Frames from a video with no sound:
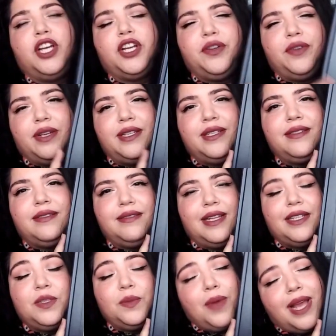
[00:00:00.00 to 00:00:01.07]
genres,
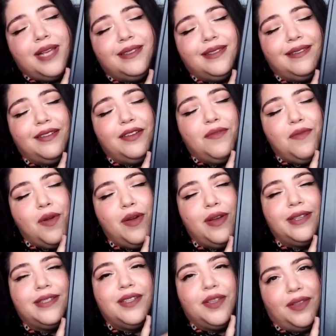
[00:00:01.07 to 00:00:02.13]
not surprisingly, of
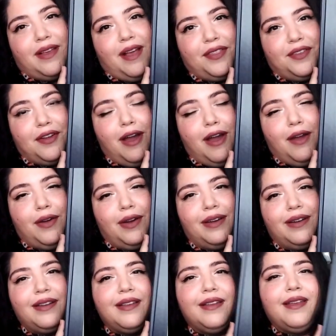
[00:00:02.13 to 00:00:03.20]
course, gothic
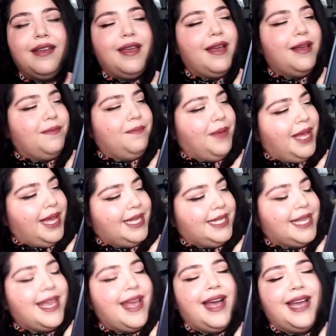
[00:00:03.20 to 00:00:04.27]
horror. But
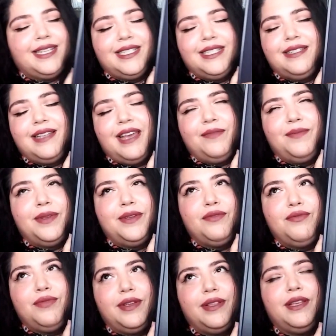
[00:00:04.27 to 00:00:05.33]
yeah, I've
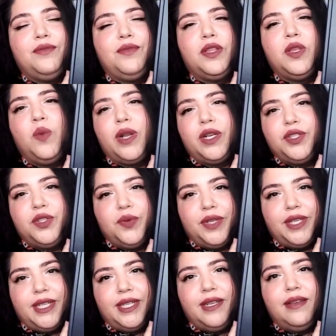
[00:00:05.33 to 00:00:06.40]
been really wanting to
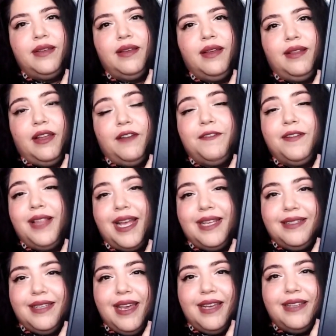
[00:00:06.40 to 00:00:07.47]
read a lot of
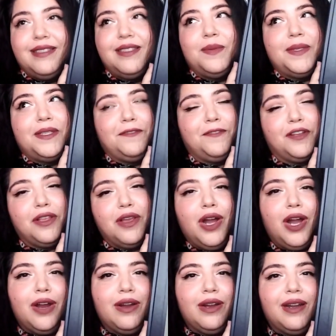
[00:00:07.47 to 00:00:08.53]
classics, specifically
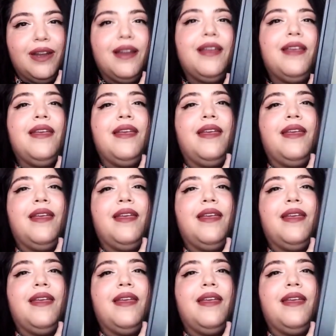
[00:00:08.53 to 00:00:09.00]
horror,